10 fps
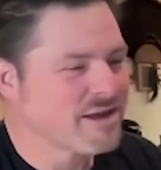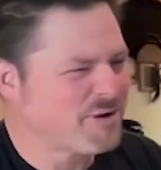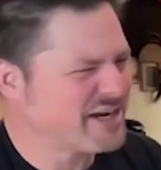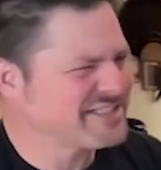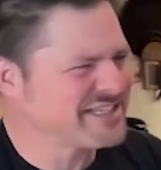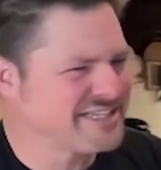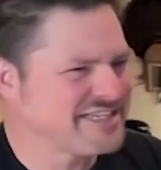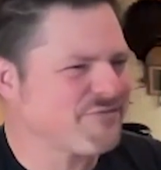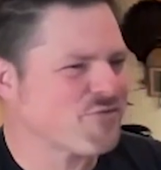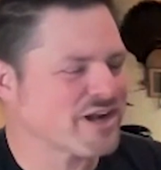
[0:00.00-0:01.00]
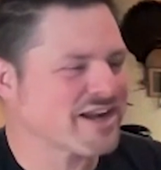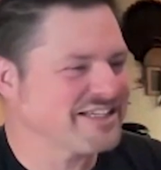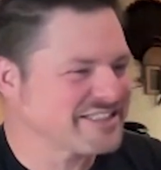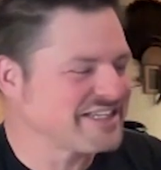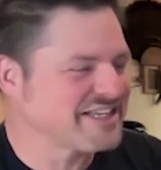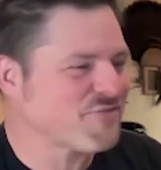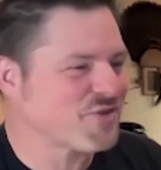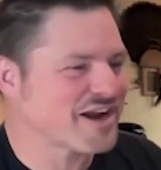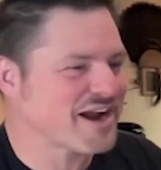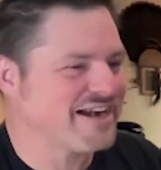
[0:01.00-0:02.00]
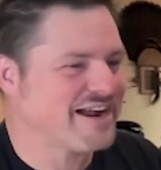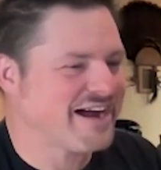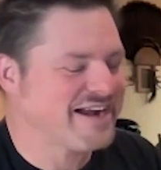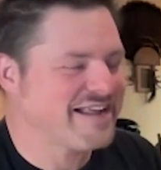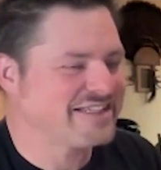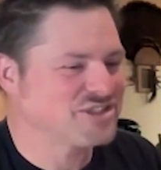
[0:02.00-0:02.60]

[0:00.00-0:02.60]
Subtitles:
but it's a different kind of hunting.